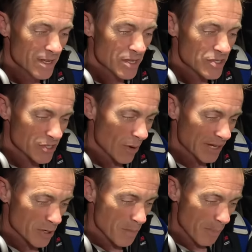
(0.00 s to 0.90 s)
So I
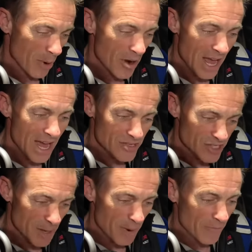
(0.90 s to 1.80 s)
do my burnout,
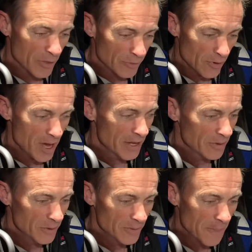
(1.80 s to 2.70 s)
step off the
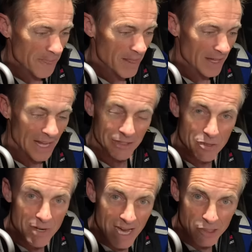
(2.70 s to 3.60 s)
throttle, I
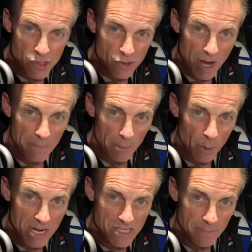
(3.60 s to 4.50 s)
do not just grab the
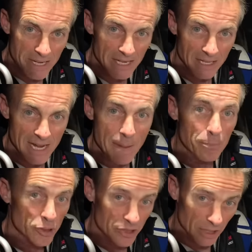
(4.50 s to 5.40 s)
brakes immediately. I
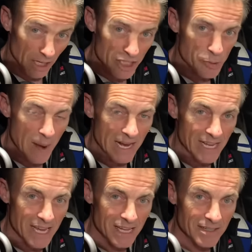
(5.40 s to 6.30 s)
push the clutch back
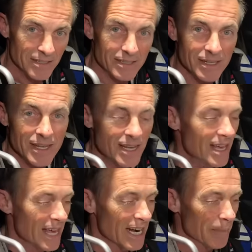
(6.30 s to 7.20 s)
in
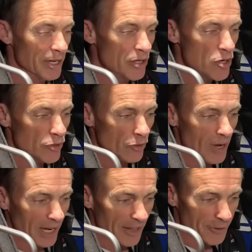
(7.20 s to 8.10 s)
and I'm in neutral.
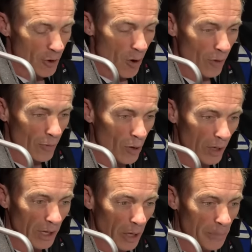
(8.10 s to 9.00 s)
I let the car roll a
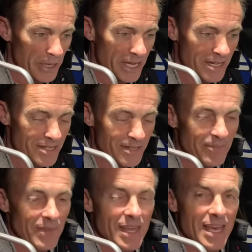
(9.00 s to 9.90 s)
little bit.
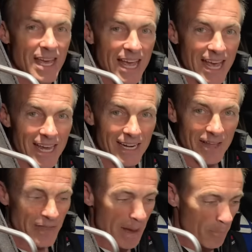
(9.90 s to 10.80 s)
And
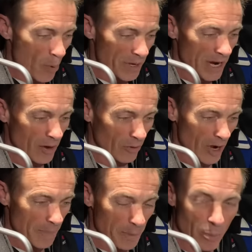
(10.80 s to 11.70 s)
at that point, I'll
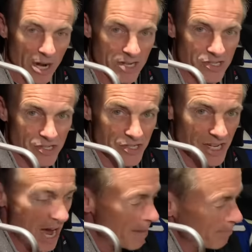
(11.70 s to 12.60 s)
grab the brakes and
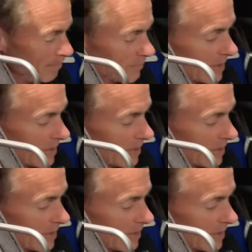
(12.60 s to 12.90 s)
stop.